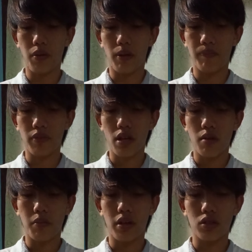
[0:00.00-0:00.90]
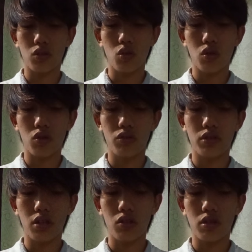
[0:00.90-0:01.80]
by the so-called cellular
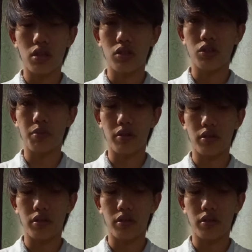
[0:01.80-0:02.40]
respiration.